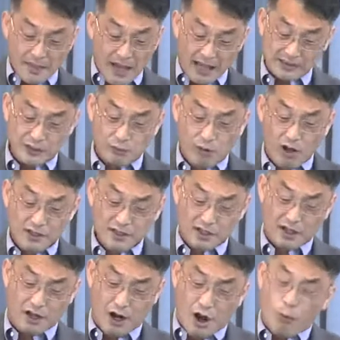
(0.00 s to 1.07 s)
And you
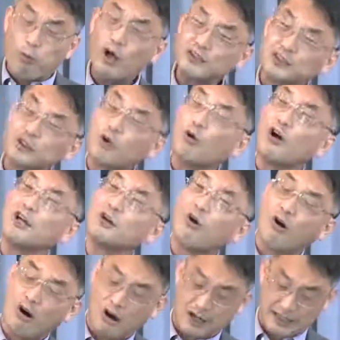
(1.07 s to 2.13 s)
wonder what's going
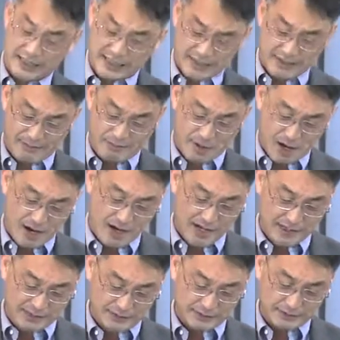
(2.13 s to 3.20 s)
on in their
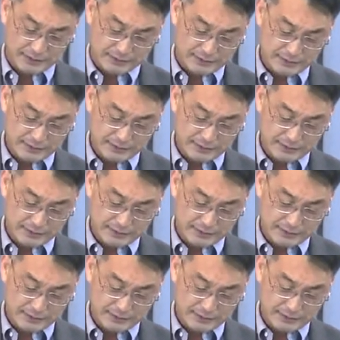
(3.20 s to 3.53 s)
minds.